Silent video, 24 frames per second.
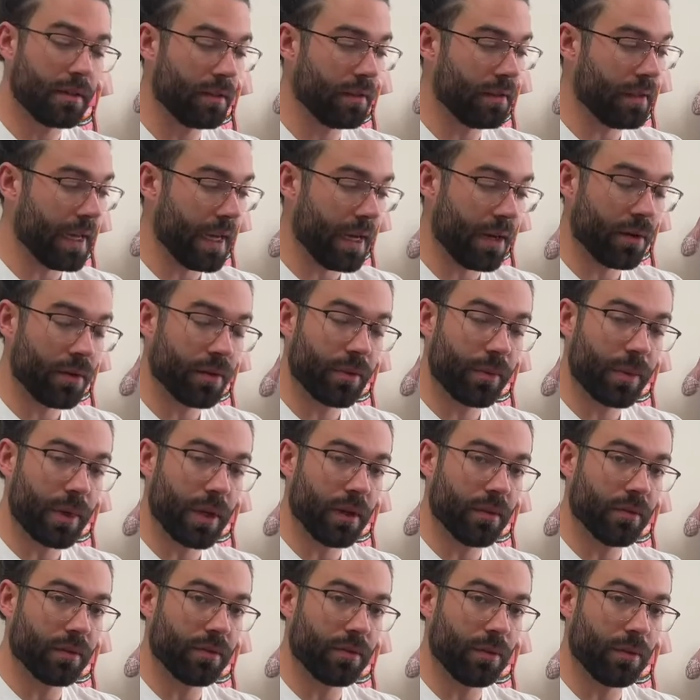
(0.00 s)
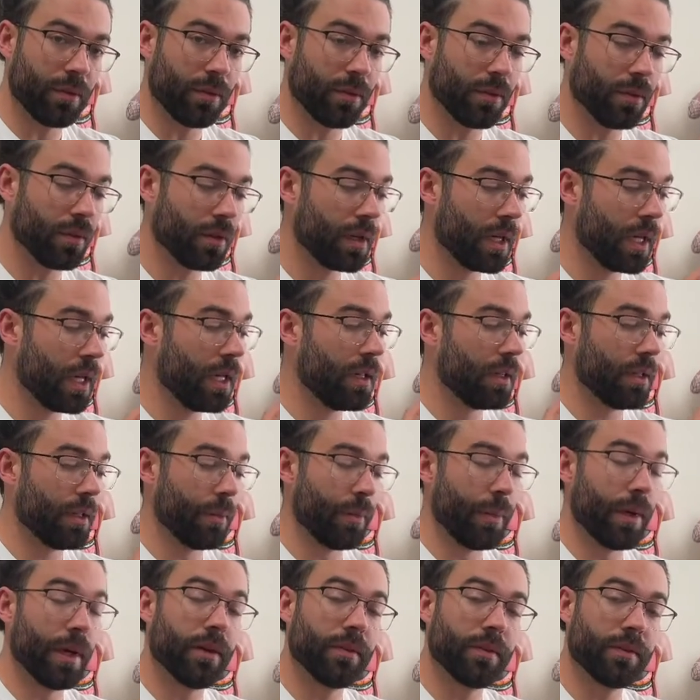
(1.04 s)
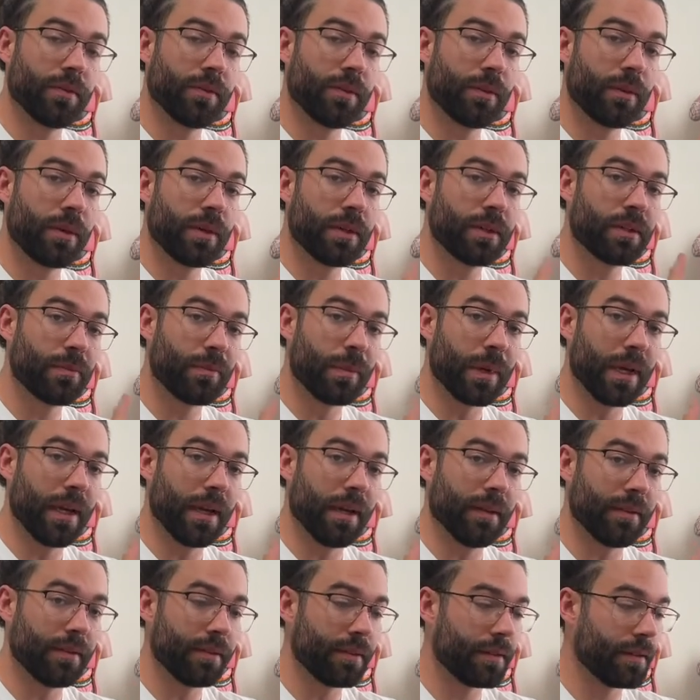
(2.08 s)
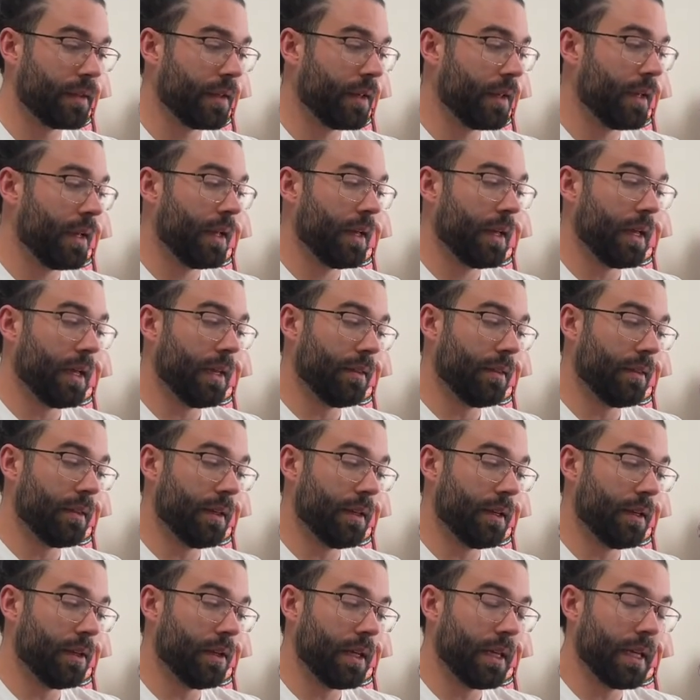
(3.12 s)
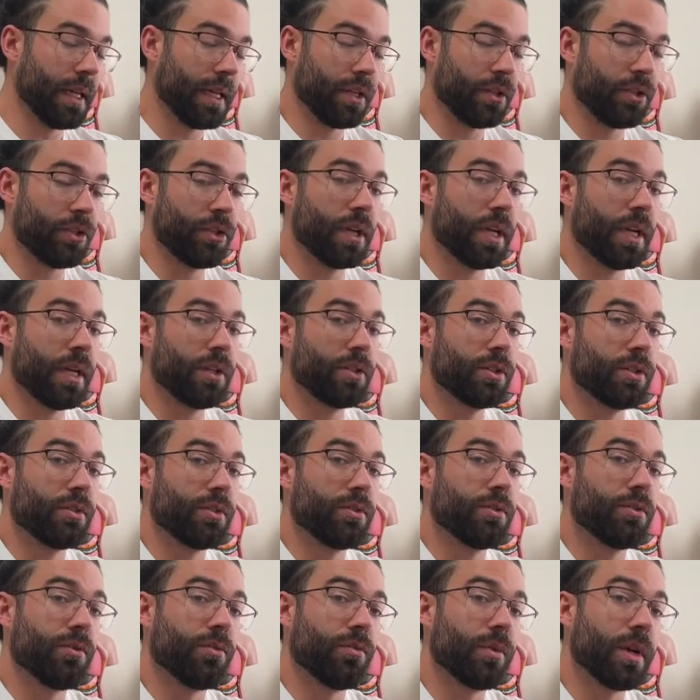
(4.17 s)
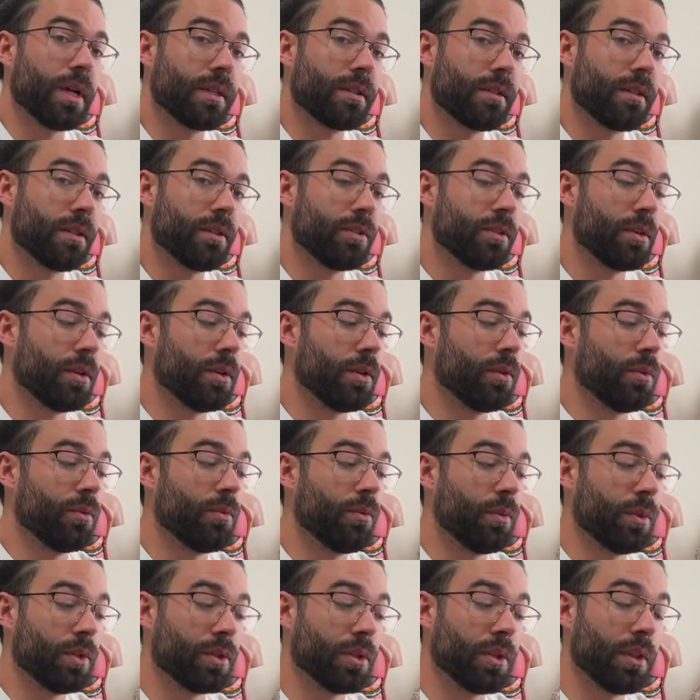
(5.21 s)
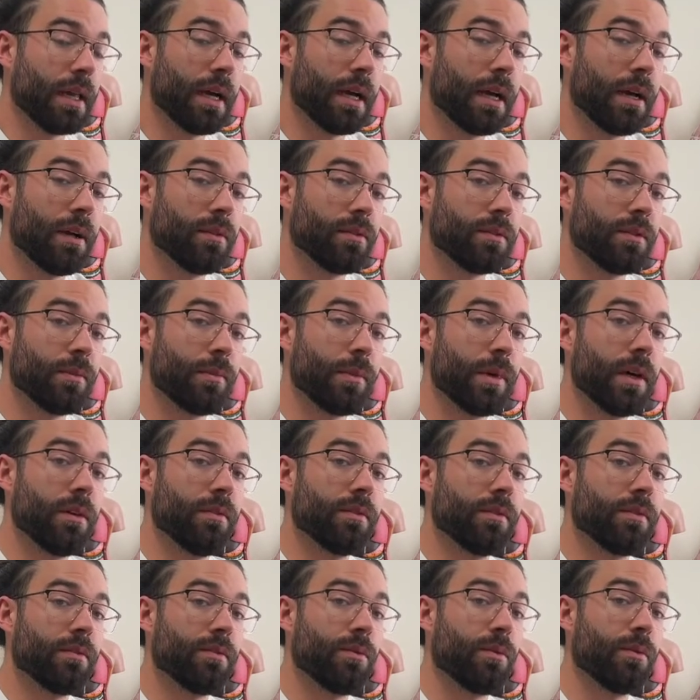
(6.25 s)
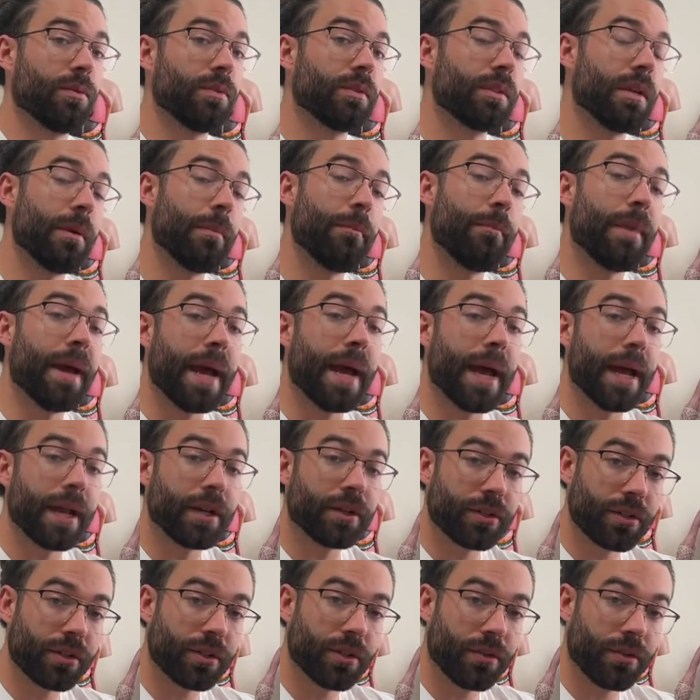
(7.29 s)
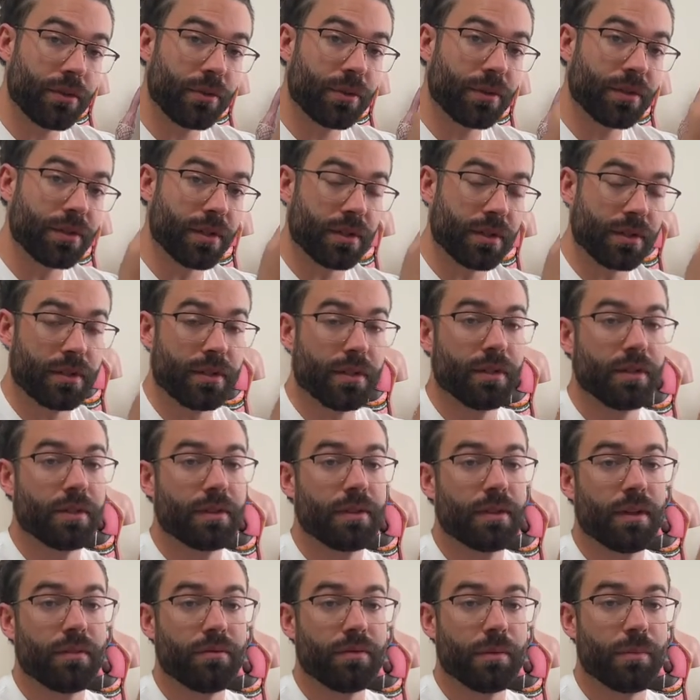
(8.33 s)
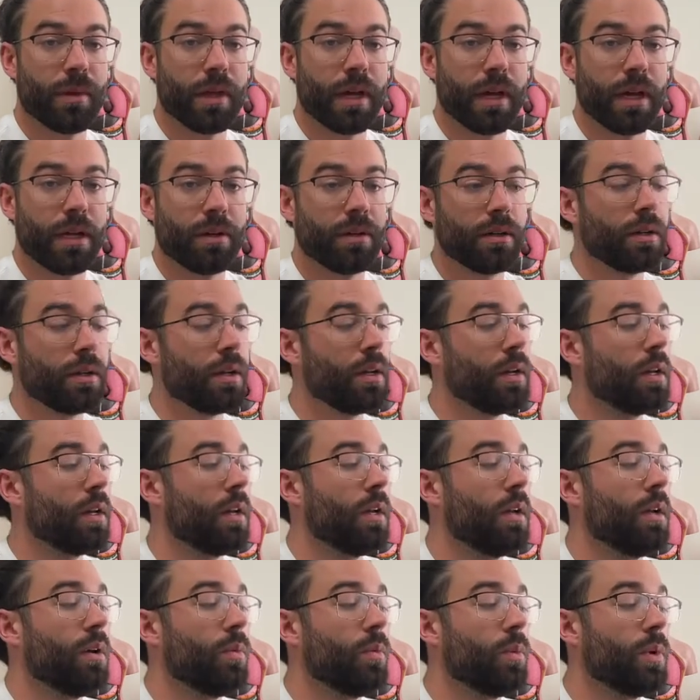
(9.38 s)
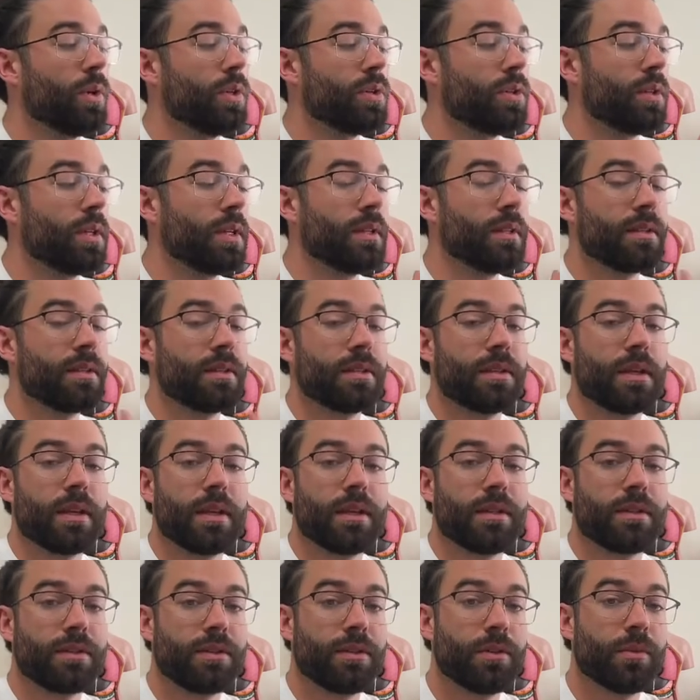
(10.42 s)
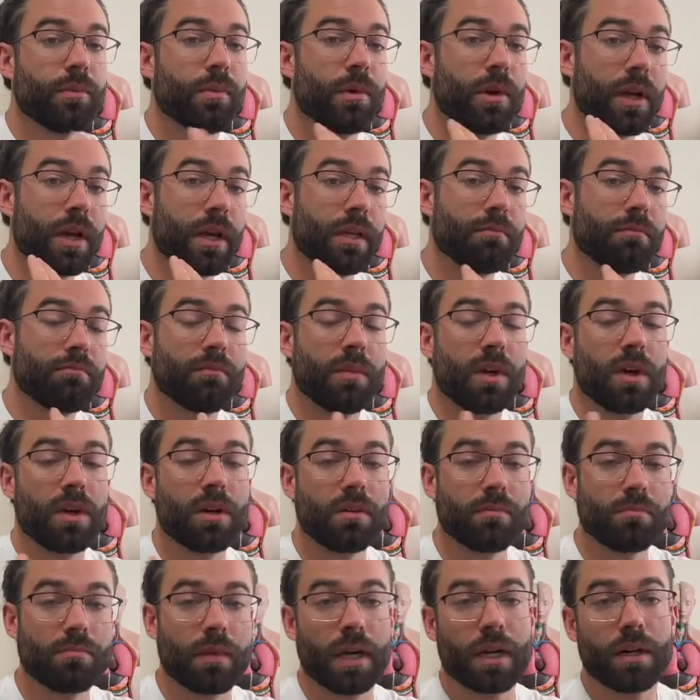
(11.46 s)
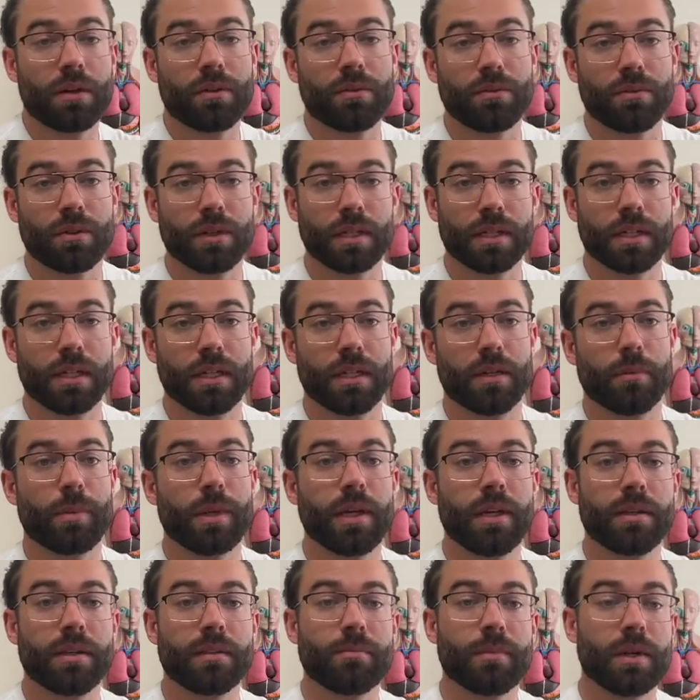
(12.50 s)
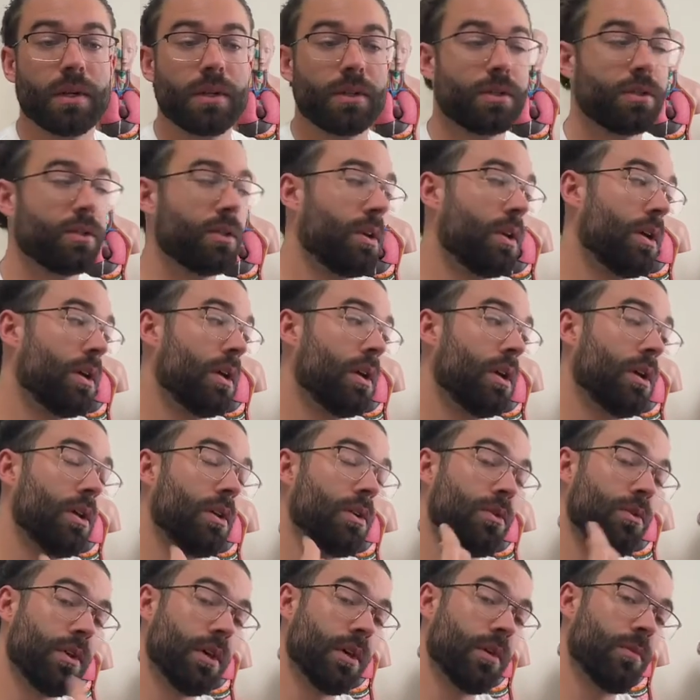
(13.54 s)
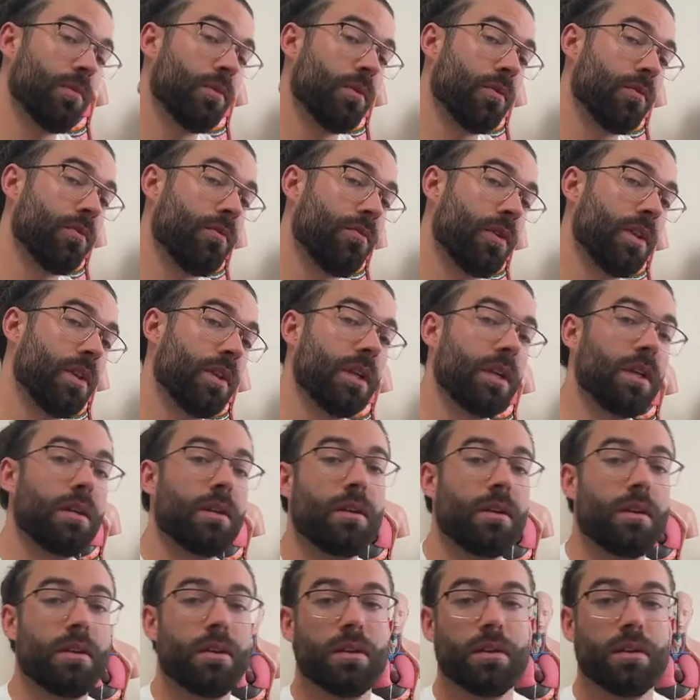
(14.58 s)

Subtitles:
down on the pelvic floor. The pelvic floor expands, and then it changes the resting tone, which allows the pelvic floor to match the resistance of the bladder, which then says to your brain, oh, I don't really need to pee as much. You get more filling,